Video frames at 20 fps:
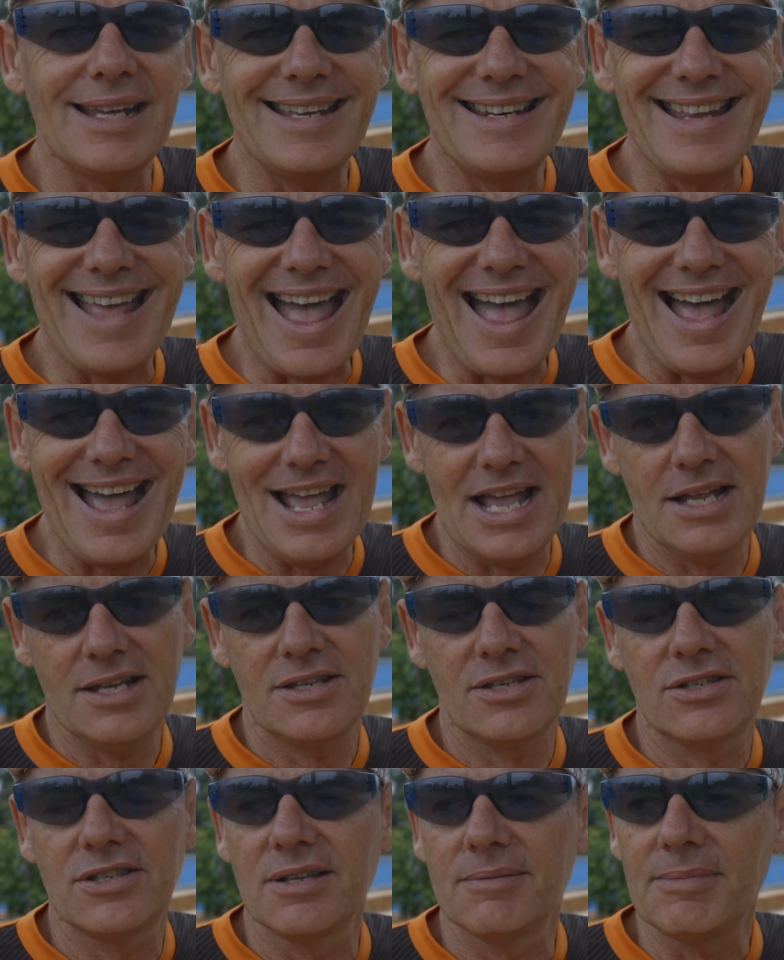it
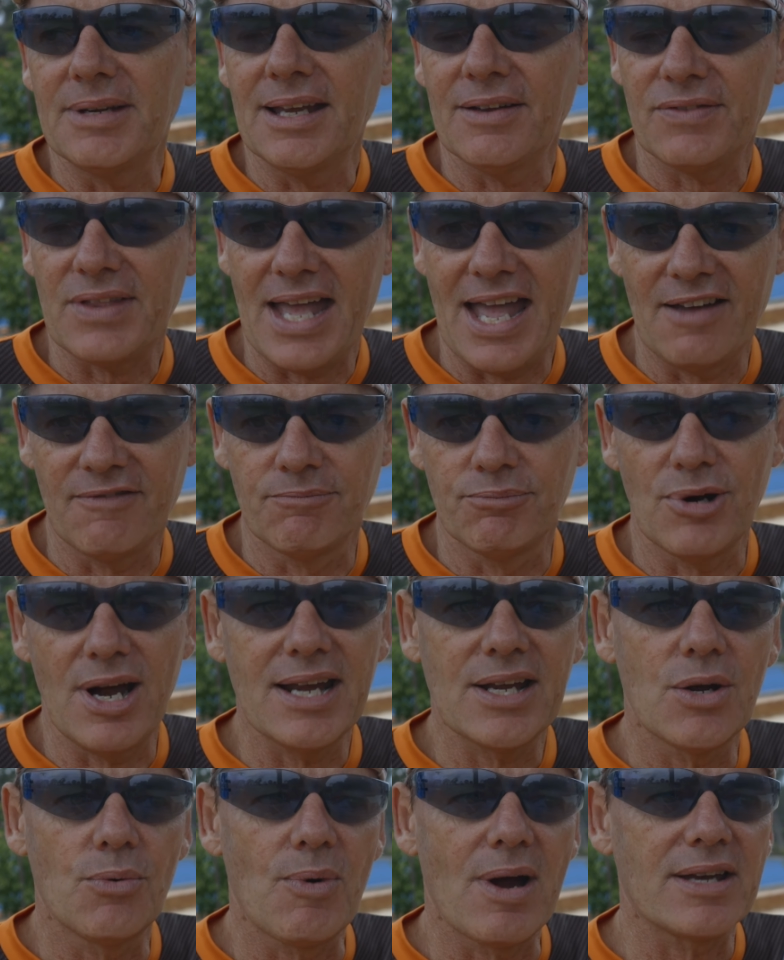aids them if they have
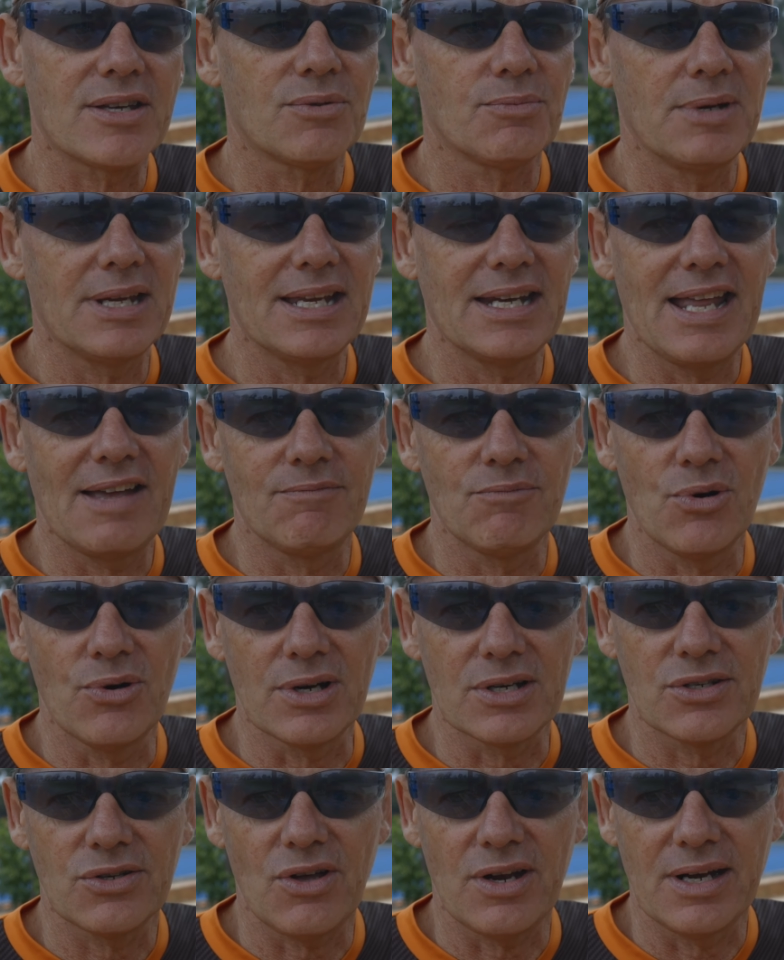breakaways and we can have more
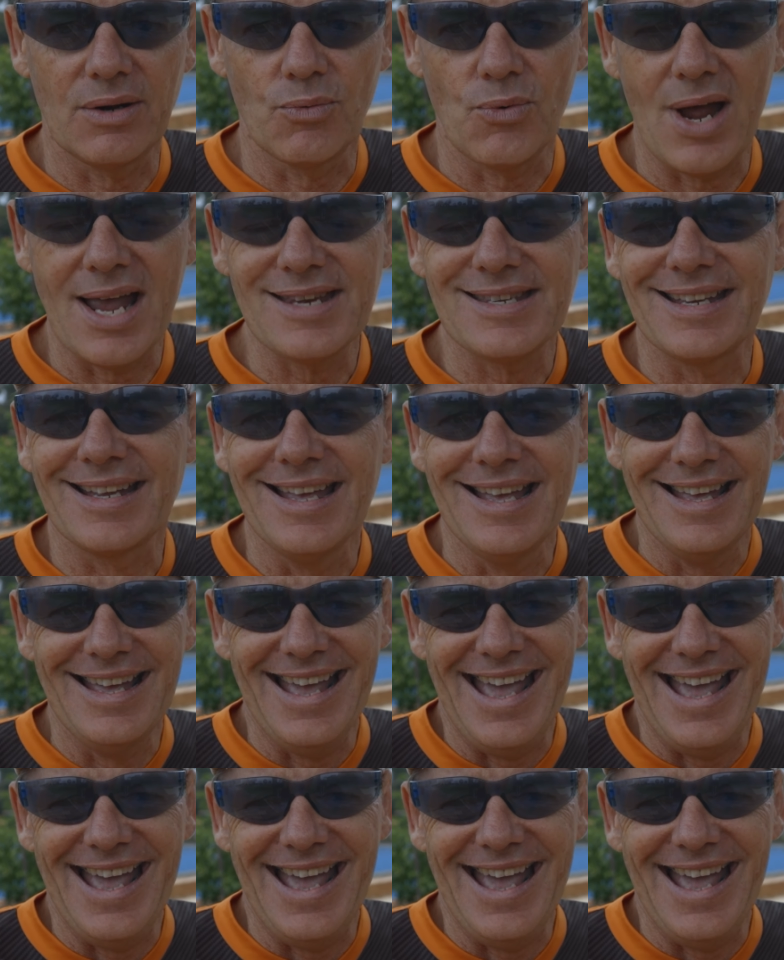exciting racing.